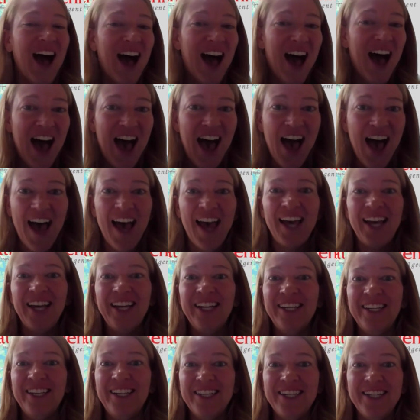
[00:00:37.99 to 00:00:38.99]

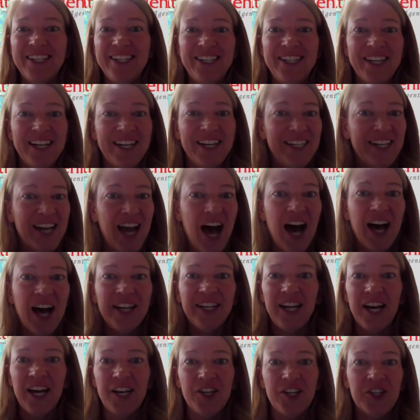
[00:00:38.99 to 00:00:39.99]
I did
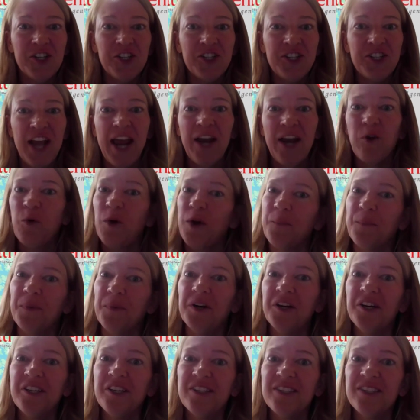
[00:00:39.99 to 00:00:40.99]
not understand
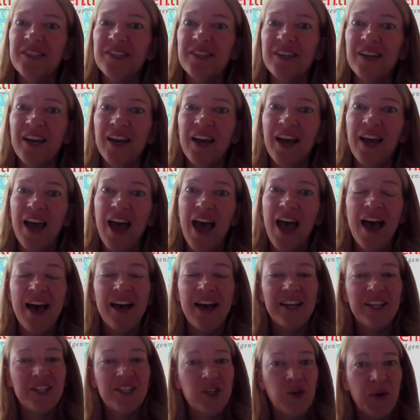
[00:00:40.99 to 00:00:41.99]
QuickBooks
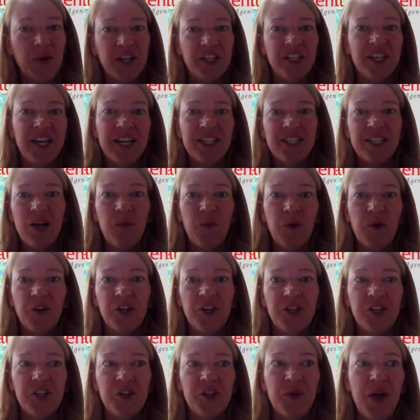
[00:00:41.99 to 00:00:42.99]
as quickly as I
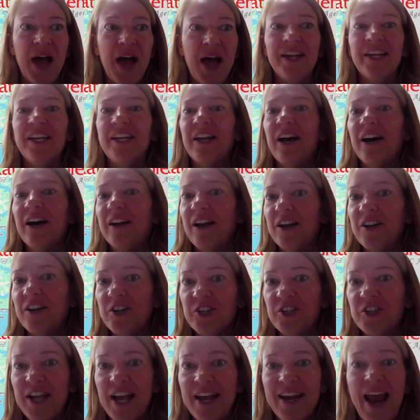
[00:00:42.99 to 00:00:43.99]
wanted to. I did not
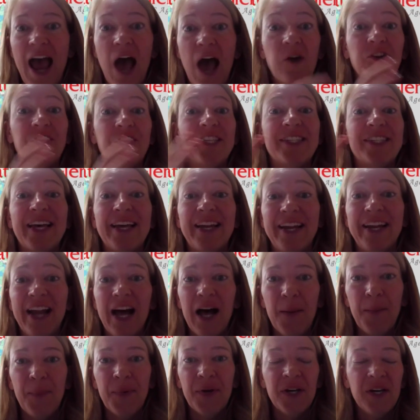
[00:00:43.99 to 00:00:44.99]
understand how to set it
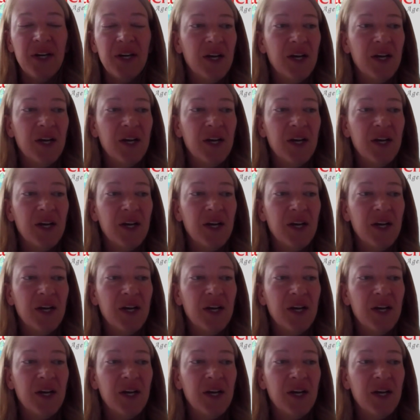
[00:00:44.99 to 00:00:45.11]
up.